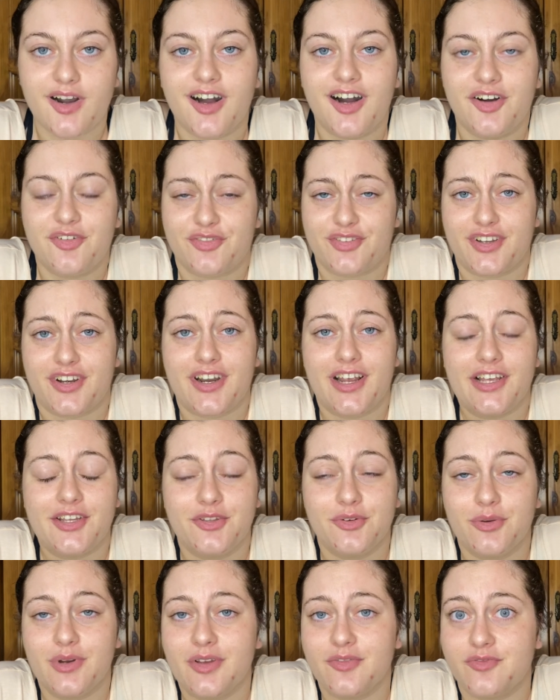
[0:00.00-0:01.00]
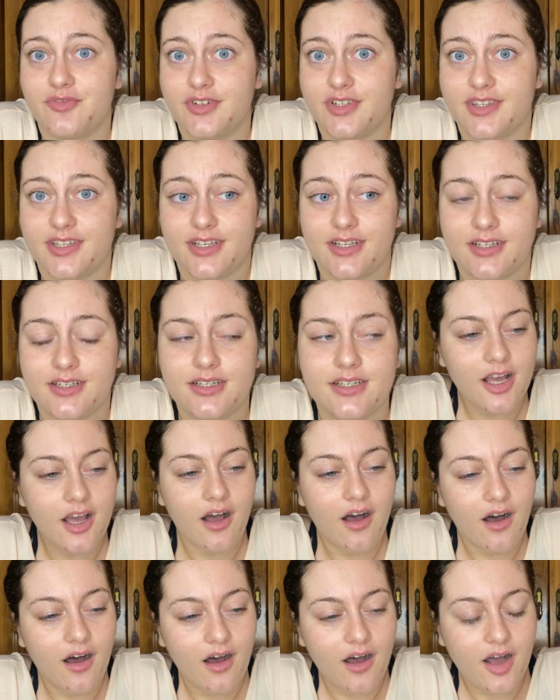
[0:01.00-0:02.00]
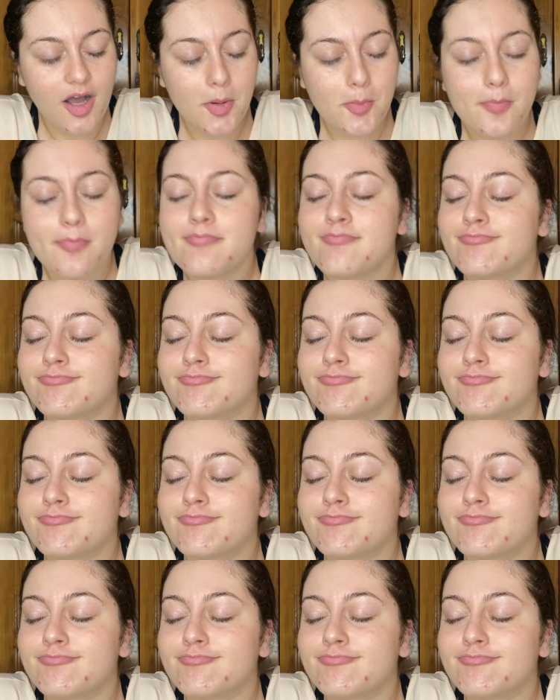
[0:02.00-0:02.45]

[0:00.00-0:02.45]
after I do everything. Um,